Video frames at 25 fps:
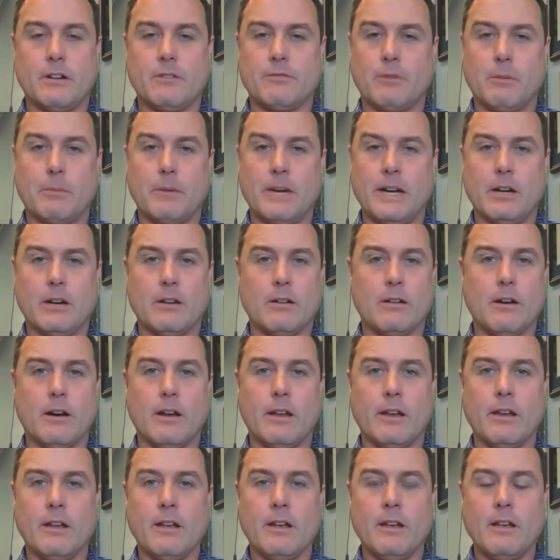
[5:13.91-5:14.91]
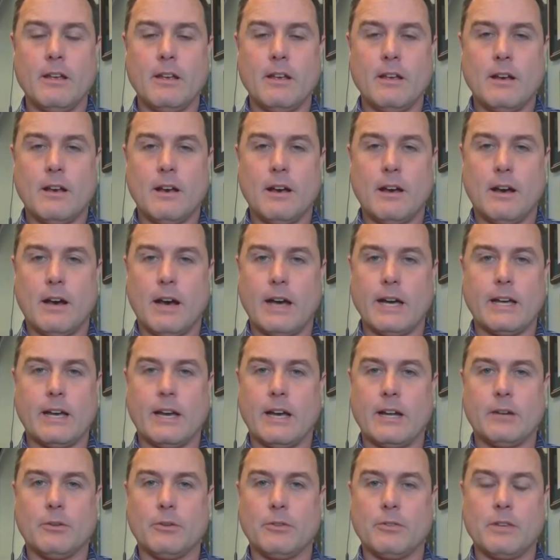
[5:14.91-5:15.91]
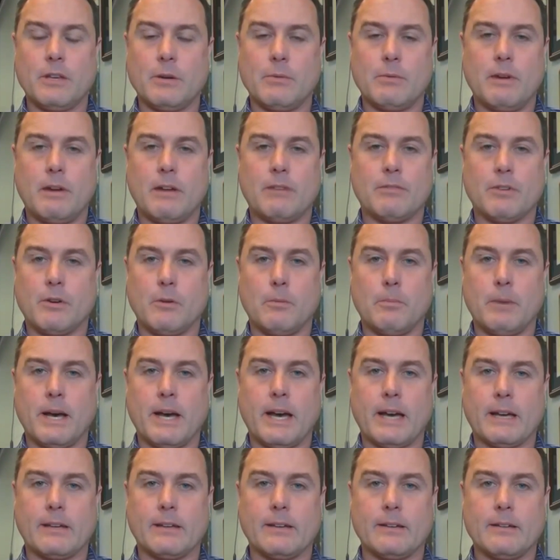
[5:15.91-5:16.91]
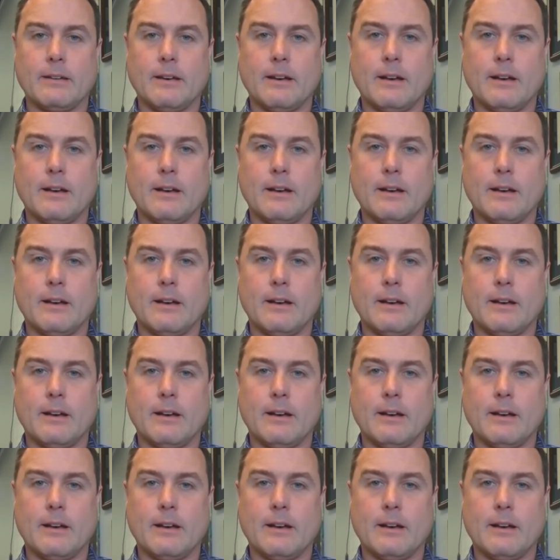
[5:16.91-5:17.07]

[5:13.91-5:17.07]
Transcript: And from here on, I don't think we ever go back.